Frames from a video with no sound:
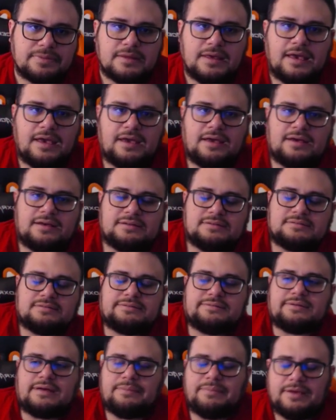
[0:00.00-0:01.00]

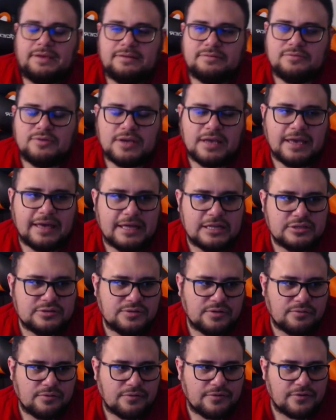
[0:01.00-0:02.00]
And, I mean, you can get into
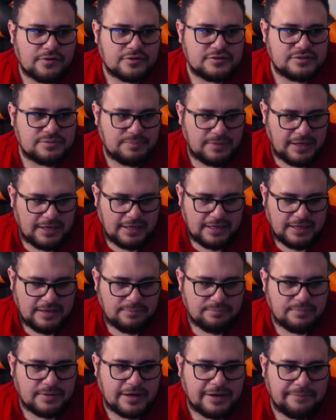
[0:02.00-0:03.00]
the reversed
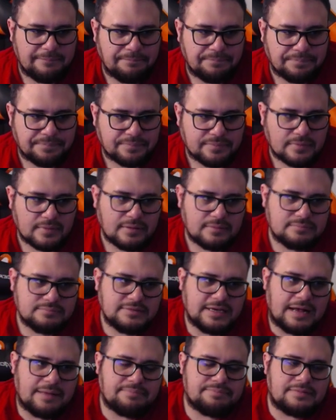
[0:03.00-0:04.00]
meaning, but
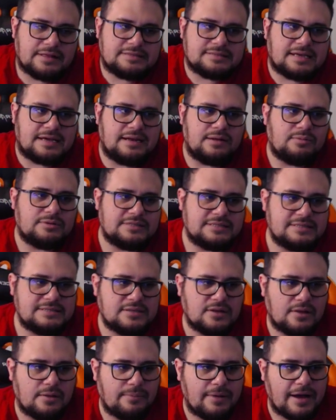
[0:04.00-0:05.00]
yeah, that's kind of what this
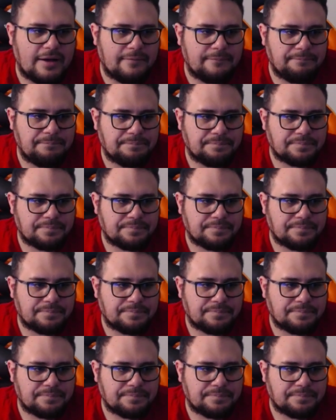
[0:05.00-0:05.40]
is all about.